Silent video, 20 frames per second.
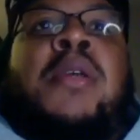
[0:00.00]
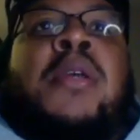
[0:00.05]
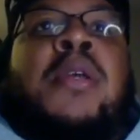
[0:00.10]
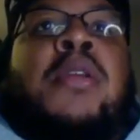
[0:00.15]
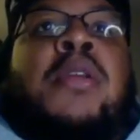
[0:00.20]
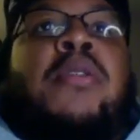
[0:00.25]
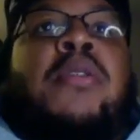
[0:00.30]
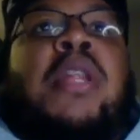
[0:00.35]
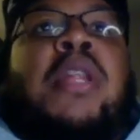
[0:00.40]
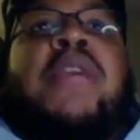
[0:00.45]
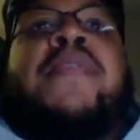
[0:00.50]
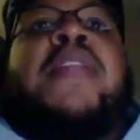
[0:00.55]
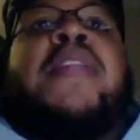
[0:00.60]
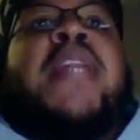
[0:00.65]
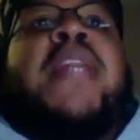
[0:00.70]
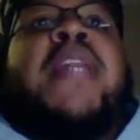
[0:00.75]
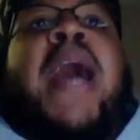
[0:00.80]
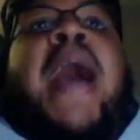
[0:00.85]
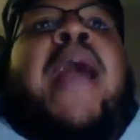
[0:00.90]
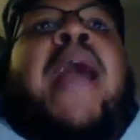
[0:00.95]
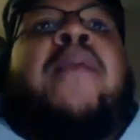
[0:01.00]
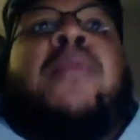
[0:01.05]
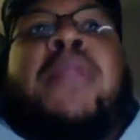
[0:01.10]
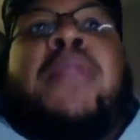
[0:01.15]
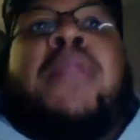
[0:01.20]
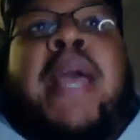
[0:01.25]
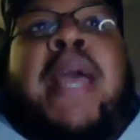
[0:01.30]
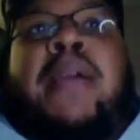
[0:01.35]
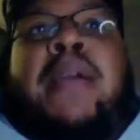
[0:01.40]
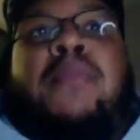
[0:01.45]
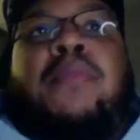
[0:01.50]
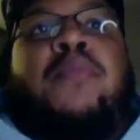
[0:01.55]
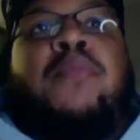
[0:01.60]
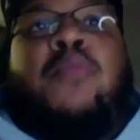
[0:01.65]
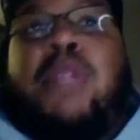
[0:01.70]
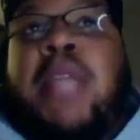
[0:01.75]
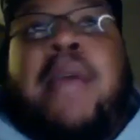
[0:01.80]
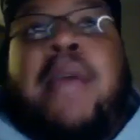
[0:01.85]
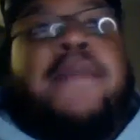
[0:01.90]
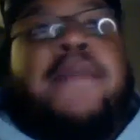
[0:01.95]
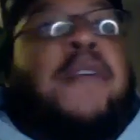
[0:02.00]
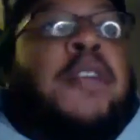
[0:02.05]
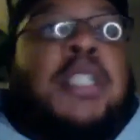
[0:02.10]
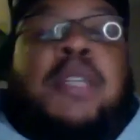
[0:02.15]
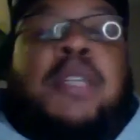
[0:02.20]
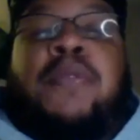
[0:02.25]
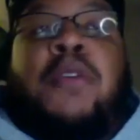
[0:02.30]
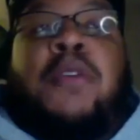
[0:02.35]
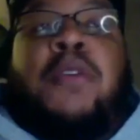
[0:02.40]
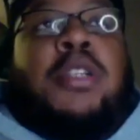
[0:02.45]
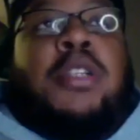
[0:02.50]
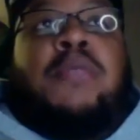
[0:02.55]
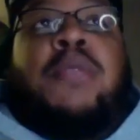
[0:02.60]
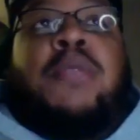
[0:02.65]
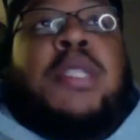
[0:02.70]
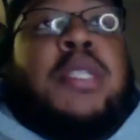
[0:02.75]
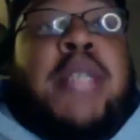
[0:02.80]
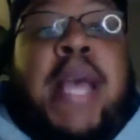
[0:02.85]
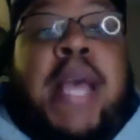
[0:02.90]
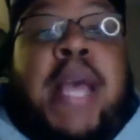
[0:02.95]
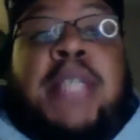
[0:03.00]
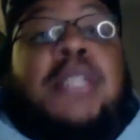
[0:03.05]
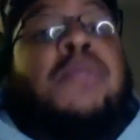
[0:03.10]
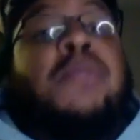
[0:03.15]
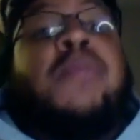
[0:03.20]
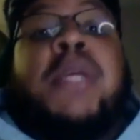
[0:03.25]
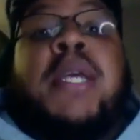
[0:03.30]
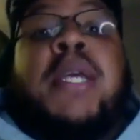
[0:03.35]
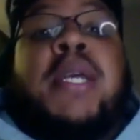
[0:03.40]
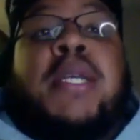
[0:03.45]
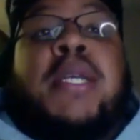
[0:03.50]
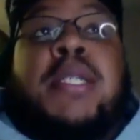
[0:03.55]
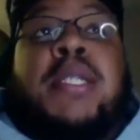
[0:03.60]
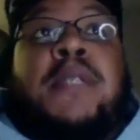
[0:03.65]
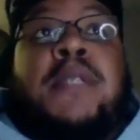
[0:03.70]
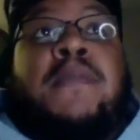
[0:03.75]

Live and die with that version of Carson Wentz, because that's who he is.